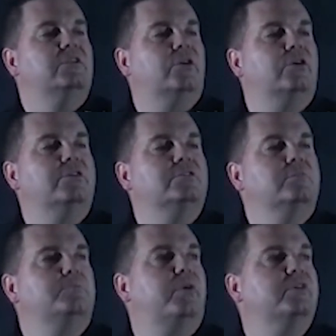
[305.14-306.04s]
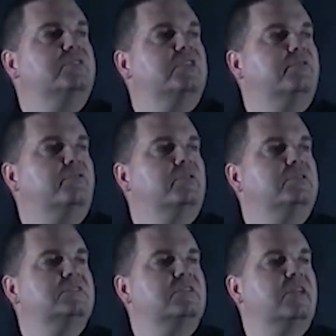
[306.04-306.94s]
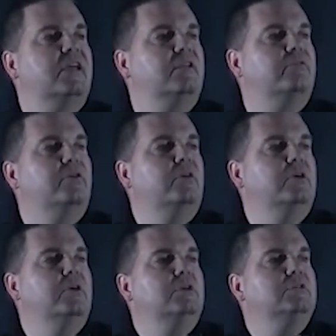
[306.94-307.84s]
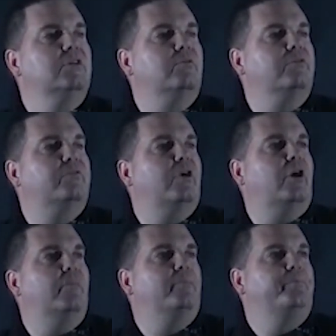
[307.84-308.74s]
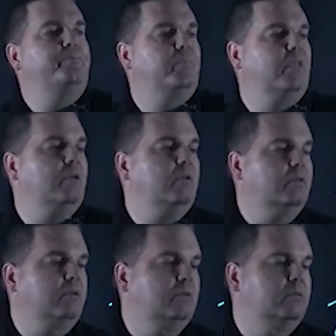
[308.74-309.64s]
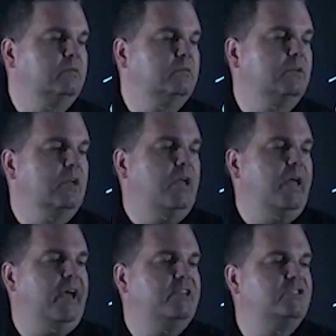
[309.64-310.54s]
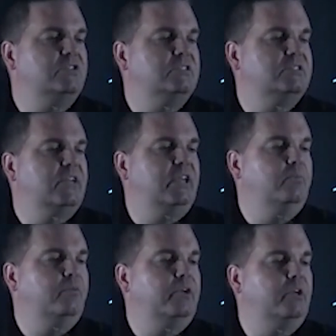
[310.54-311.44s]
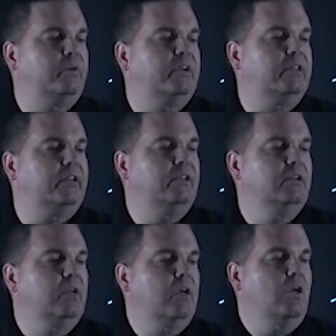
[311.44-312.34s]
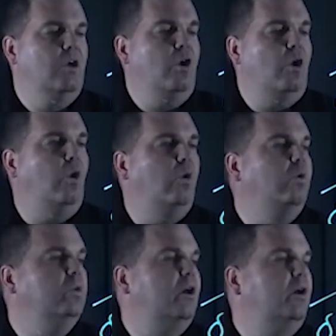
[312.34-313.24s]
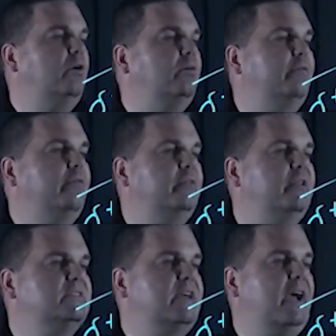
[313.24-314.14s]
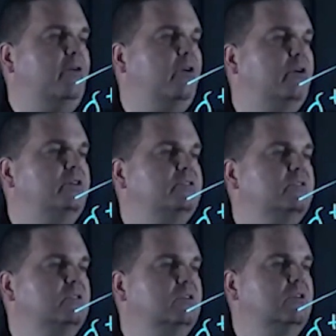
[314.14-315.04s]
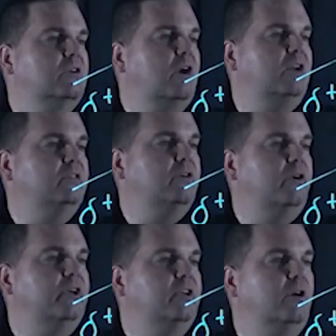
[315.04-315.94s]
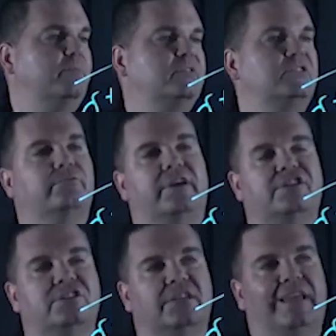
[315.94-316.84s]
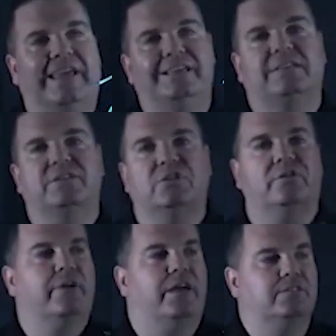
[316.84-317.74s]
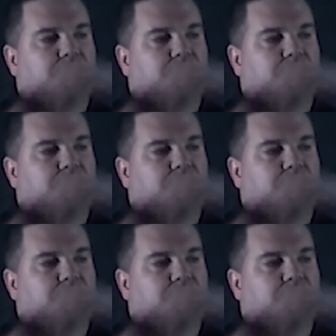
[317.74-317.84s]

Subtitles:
goes positive to negative. So we've got, as you can see pretty quickly, all of these arrows kind of going in opposite directions and cancelling each other out. So